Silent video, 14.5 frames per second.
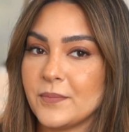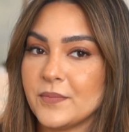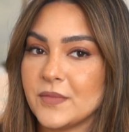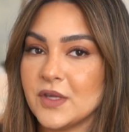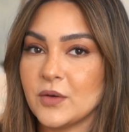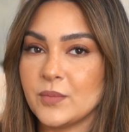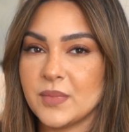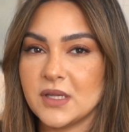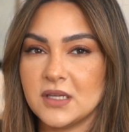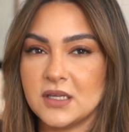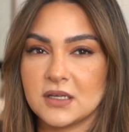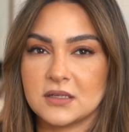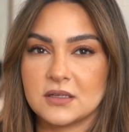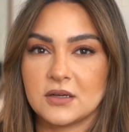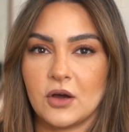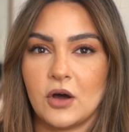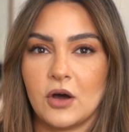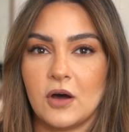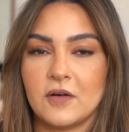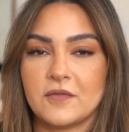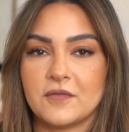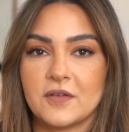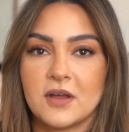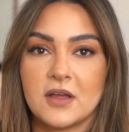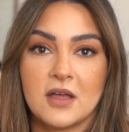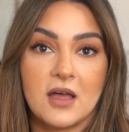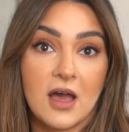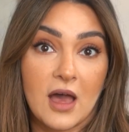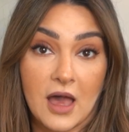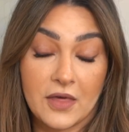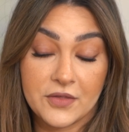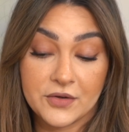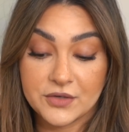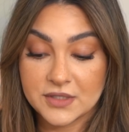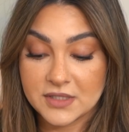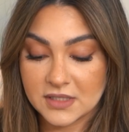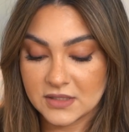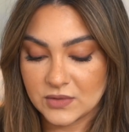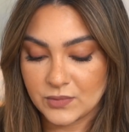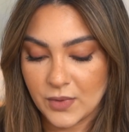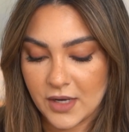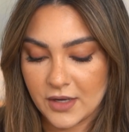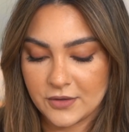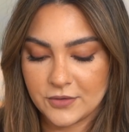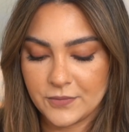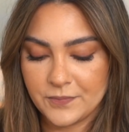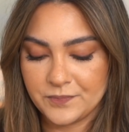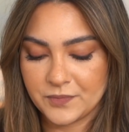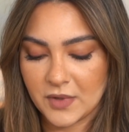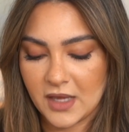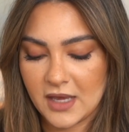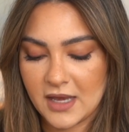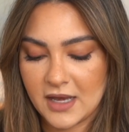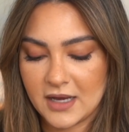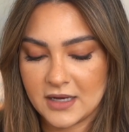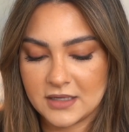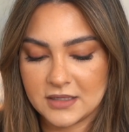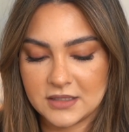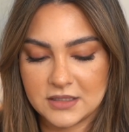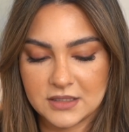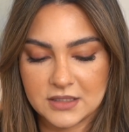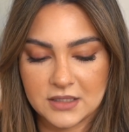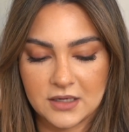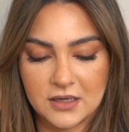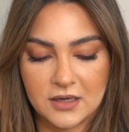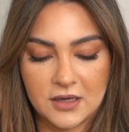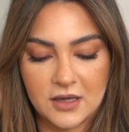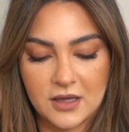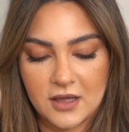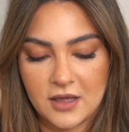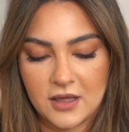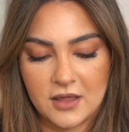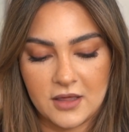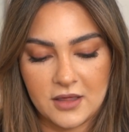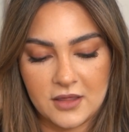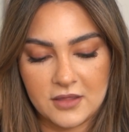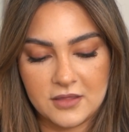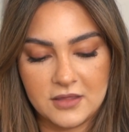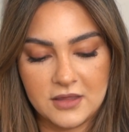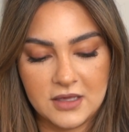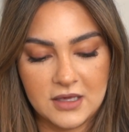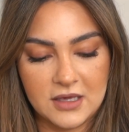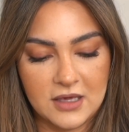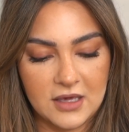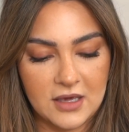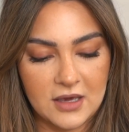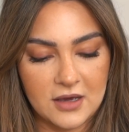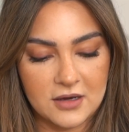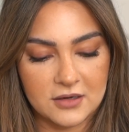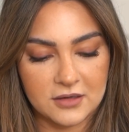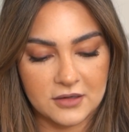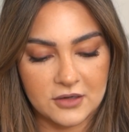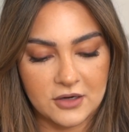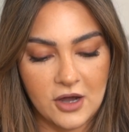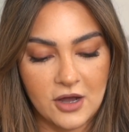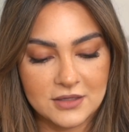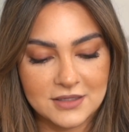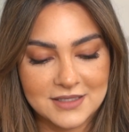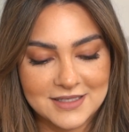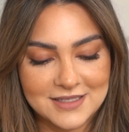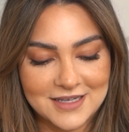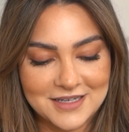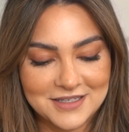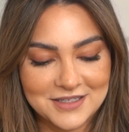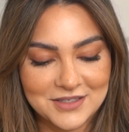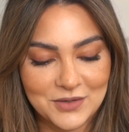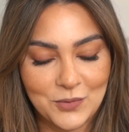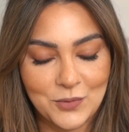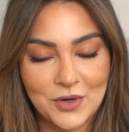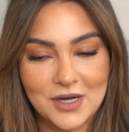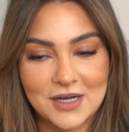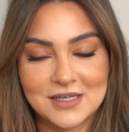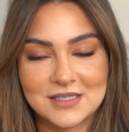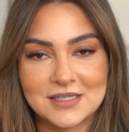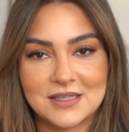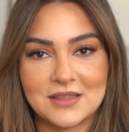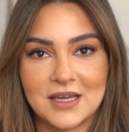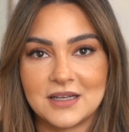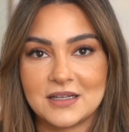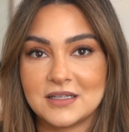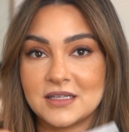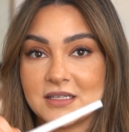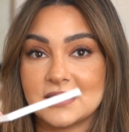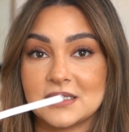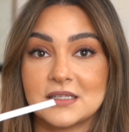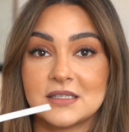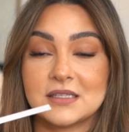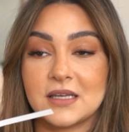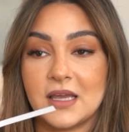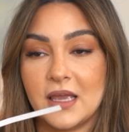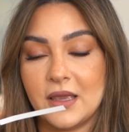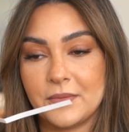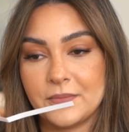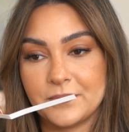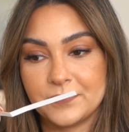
the opinion of others as well. And the consent was that this is a